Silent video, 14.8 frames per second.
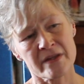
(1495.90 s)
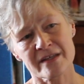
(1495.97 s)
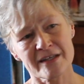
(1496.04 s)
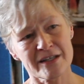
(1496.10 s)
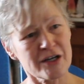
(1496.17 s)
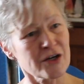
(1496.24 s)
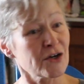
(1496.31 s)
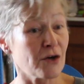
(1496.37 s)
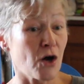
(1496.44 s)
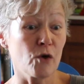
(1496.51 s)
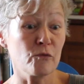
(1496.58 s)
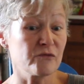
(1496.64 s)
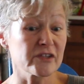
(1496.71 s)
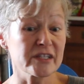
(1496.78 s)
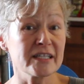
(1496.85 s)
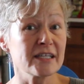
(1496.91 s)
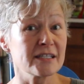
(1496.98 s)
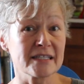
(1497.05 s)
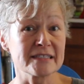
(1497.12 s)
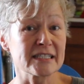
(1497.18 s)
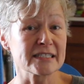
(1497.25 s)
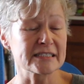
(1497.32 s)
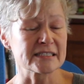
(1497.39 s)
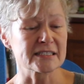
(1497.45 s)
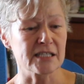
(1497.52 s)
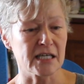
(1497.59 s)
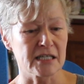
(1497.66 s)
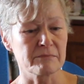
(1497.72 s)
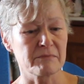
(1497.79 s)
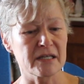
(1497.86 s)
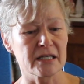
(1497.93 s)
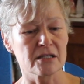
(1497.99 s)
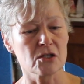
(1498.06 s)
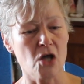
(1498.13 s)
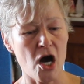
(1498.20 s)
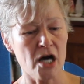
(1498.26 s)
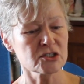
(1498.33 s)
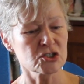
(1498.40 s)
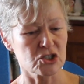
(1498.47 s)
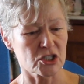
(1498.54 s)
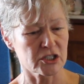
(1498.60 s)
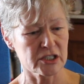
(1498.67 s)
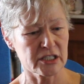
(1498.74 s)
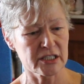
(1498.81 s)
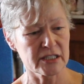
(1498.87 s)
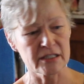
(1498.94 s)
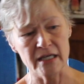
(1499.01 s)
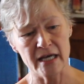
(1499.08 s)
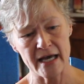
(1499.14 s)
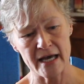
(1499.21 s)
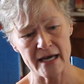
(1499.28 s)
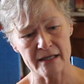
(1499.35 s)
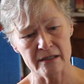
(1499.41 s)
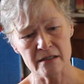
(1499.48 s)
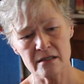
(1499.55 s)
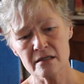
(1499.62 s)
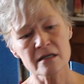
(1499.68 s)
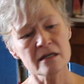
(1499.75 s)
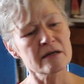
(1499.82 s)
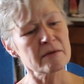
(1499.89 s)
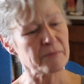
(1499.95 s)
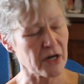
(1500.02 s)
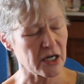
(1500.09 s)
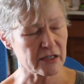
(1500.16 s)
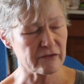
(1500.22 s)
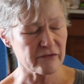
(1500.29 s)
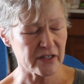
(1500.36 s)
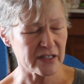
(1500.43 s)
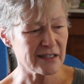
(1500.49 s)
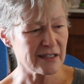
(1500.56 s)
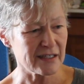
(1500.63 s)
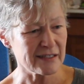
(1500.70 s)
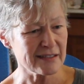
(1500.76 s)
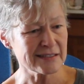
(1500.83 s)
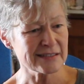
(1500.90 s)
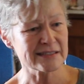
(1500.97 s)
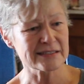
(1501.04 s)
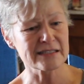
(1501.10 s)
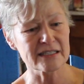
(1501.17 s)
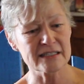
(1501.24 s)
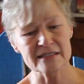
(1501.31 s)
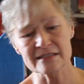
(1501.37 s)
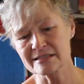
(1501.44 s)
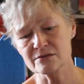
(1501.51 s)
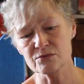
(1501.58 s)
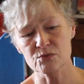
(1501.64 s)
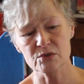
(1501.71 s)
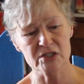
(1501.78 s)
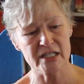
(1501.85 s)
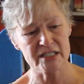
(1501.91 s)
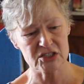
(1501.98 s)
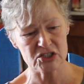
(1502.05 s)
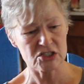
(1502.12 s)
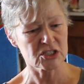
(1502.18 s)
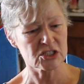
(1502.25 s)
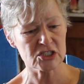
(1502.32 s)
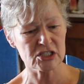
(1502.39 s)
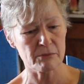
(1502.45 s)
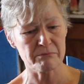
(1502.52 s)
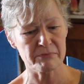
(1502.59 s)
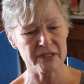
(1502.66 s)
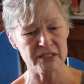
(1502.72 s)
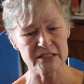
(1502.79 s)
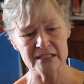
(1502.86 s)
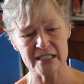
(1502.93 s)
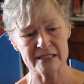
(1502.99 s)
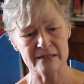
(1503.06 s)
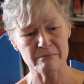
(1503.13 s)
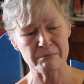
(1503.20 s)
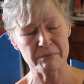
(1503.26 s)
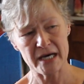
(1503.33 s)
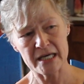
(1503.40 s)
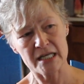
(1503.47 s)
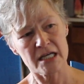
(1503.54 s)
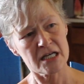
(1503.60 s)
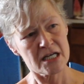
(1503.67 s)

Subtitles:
hopefully this is going to be a long journey, and part of it is this relationship building, but